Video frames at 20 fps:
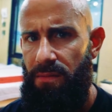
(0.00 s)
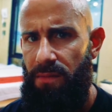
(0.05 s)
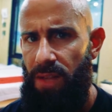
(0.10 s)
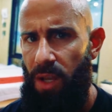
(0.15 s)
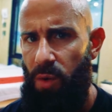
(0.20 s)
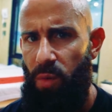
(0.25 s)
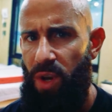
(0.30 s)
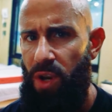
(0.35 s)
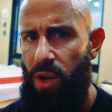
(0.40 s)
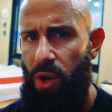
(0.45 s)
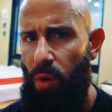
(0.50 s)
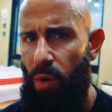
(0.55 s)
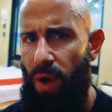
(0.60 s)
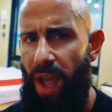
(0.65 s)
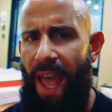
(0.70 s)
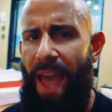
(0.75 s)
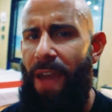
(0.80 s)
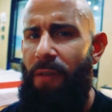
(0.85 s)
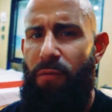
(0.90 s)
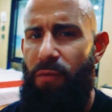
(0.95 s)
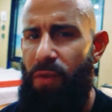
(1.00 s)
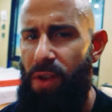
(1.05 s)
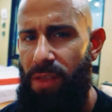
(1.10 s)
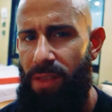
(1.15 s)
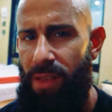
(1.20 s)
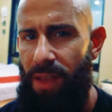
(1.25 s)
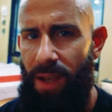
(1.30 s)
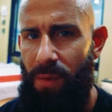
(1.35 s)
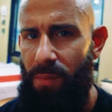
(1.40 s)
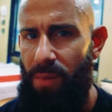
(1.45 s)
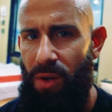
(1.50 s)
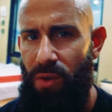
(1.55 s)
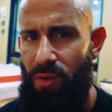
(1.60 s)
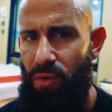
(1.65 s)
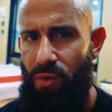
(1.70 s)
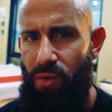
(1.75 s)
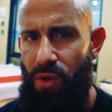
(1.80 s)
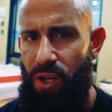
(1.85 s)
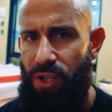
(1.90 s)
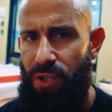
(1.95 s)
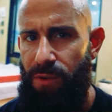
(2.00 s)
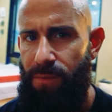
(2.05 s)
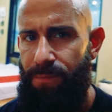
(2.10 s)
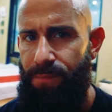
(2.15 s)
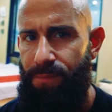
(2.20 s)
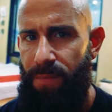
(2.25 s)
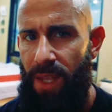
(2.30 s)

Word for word: that we know everything about nutrition?